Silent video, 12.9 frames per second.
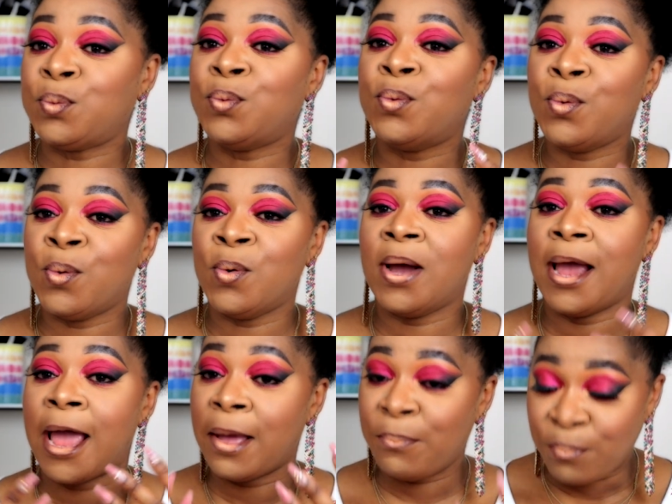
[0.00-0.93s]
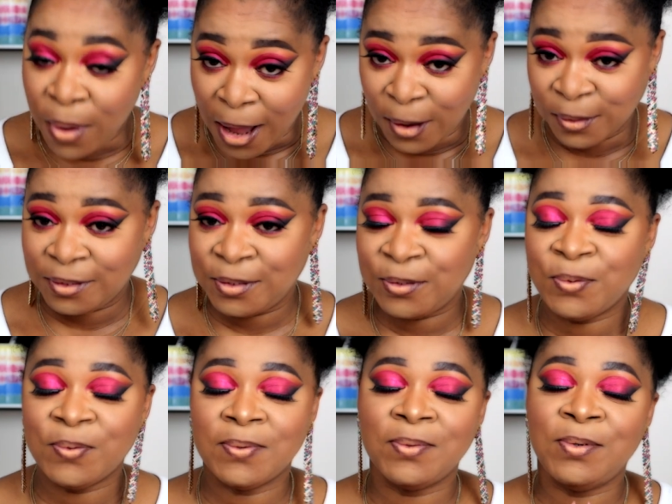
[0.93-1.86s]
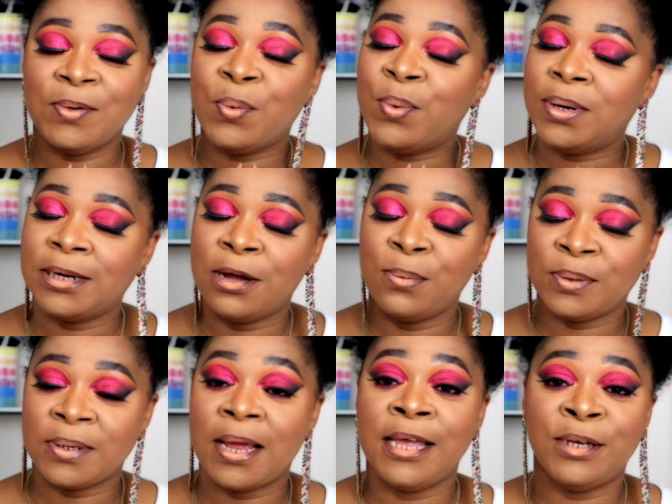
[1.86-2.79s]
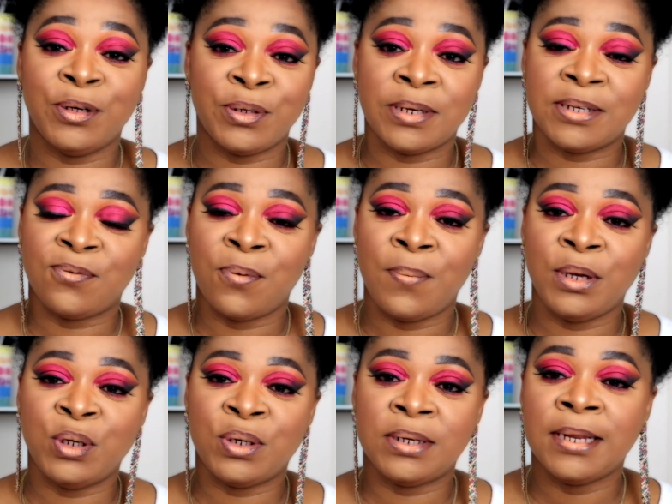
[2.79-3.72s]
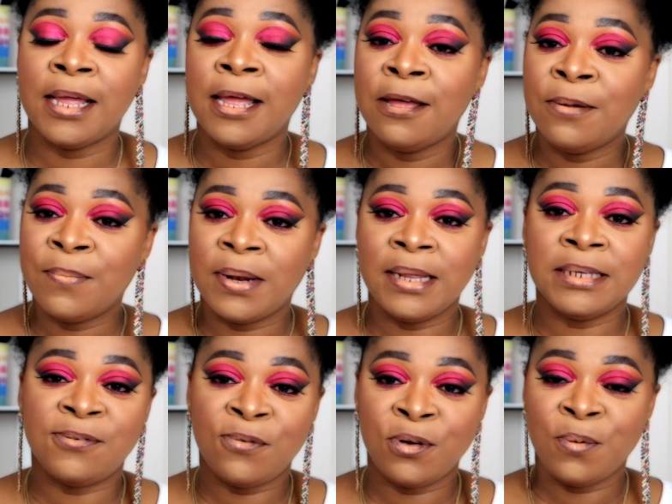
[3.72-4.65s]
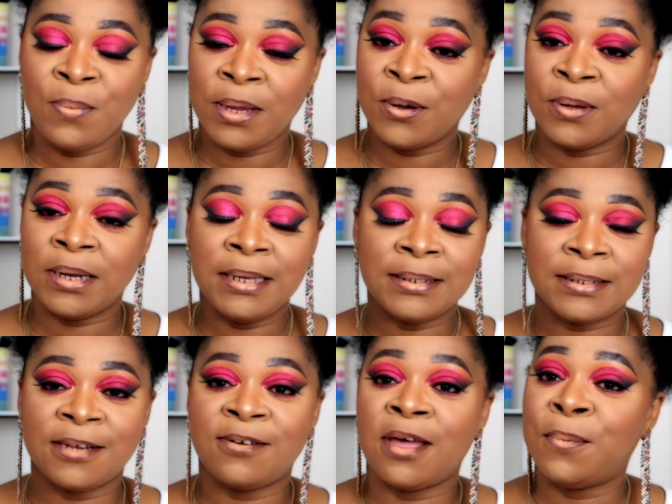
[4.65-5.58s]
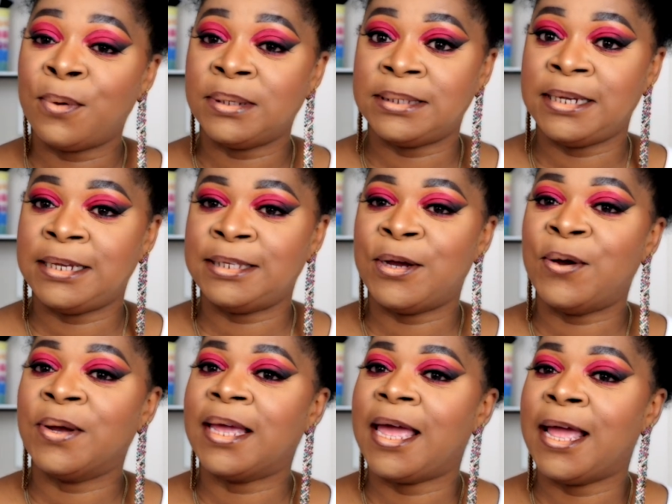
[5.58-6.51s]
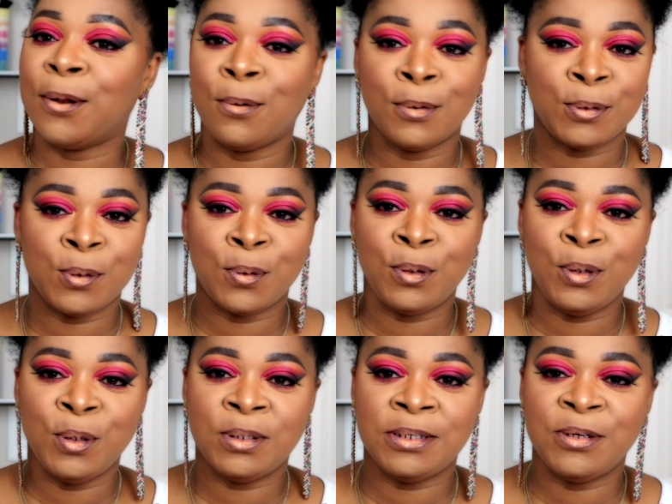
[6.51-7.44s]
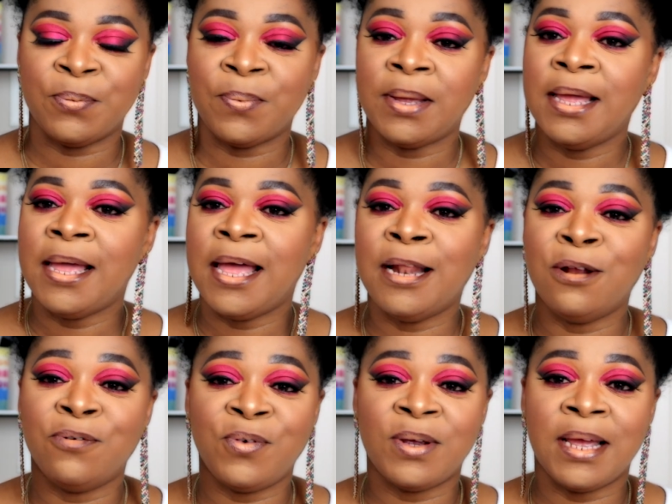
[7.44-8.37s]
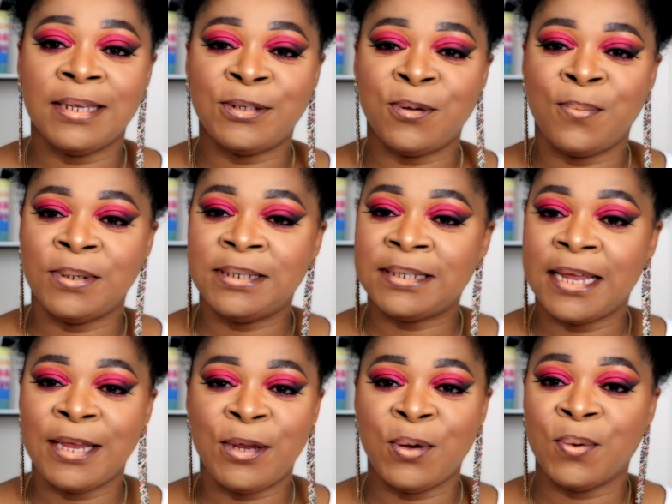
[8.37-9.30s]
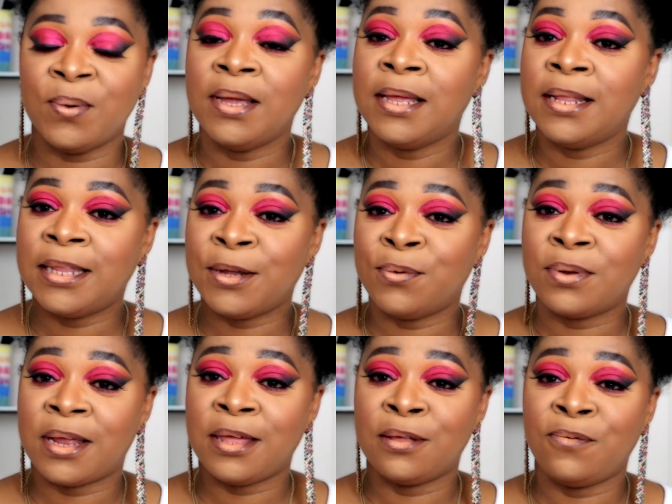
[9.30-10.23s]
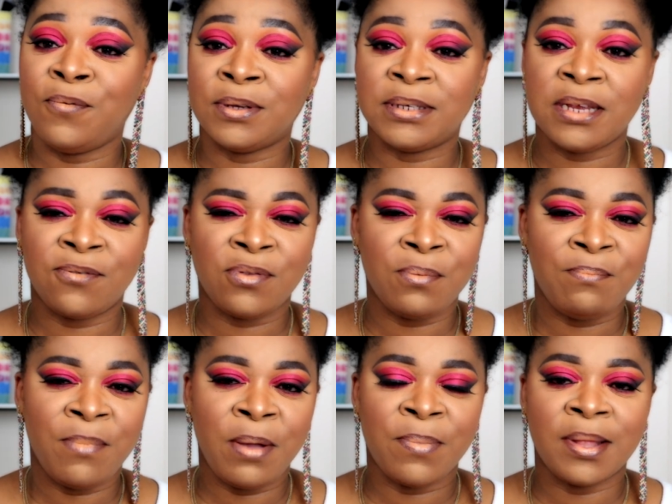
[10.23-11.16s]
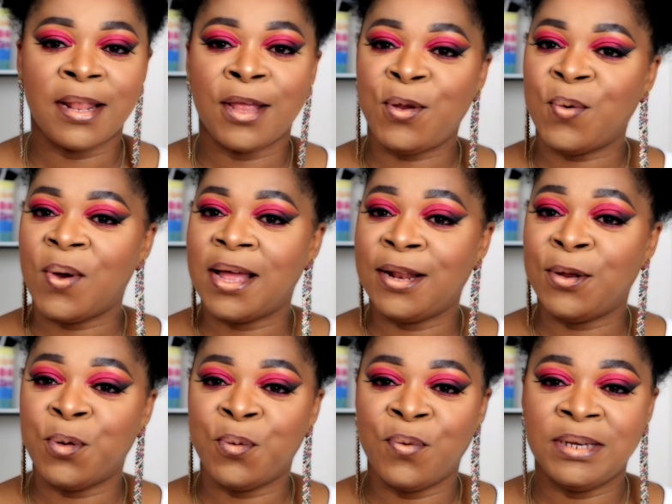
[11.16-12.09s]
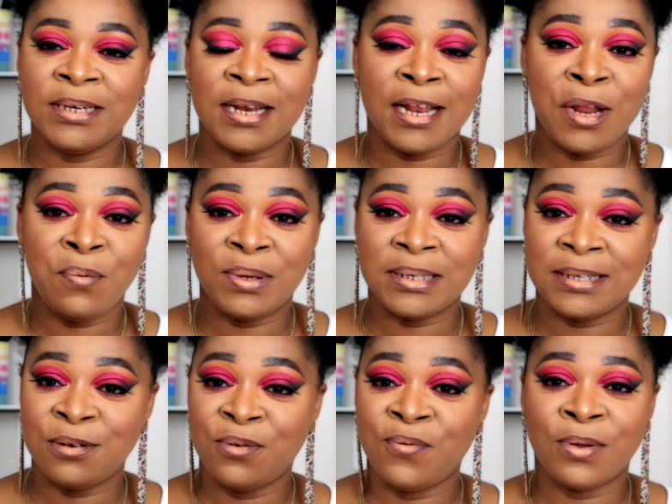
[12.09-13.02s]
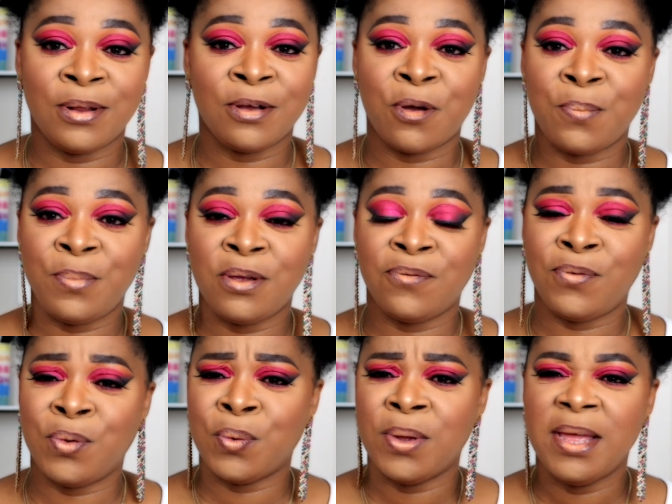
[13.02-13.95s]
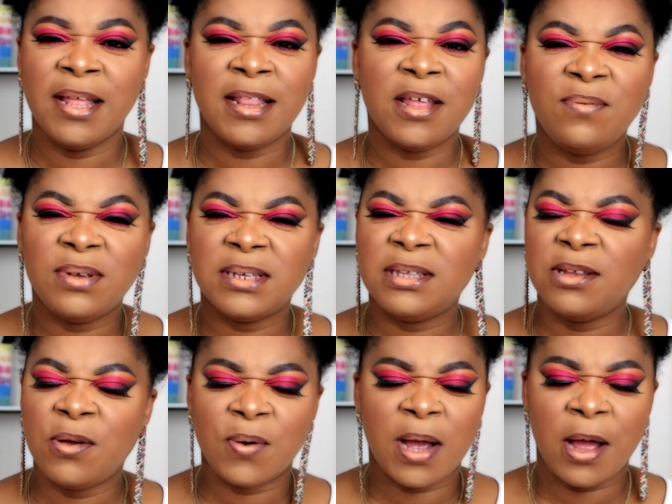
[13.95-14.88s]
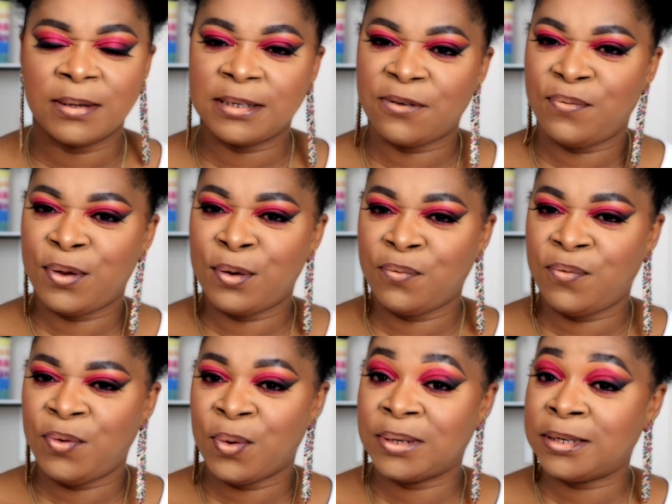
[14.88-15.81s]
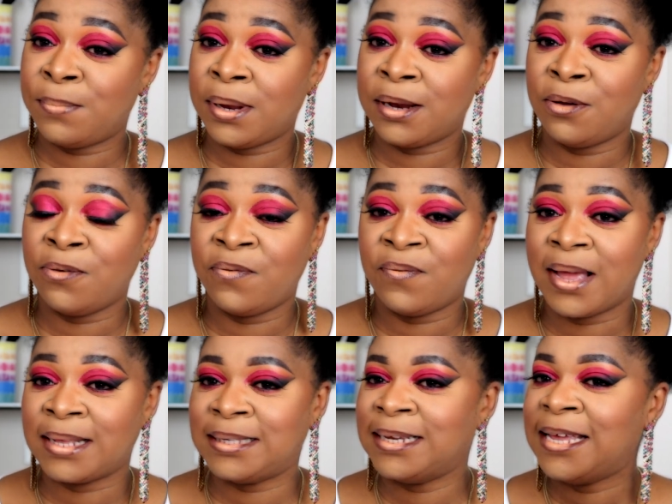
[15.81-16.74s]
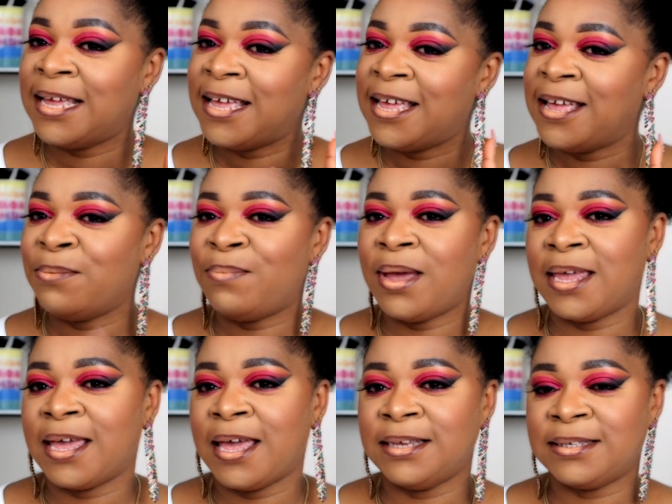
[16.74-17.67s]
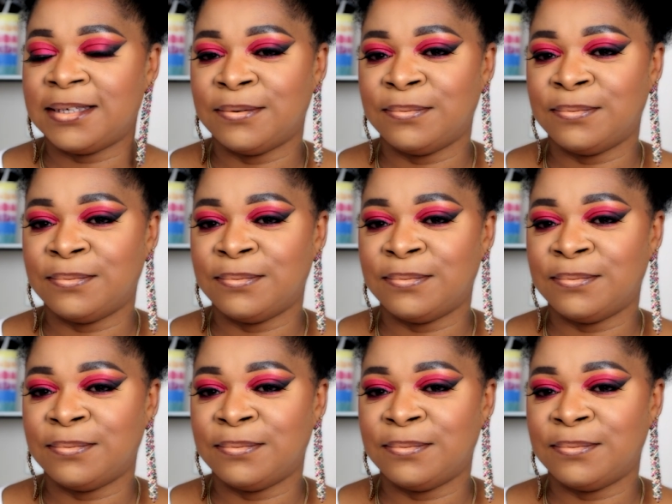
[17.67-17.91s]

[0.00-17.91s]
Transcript: who are about to. You're welcome to IG Transformation. Please follow me on Instagram, on TikTok, and also on YouTube. I love you guys so much. Thank you. Take good care of yourself. Remember that you are the original. There is no photocopy of you. There is no counterfeit of you, as a matter of fact. Bye, guys.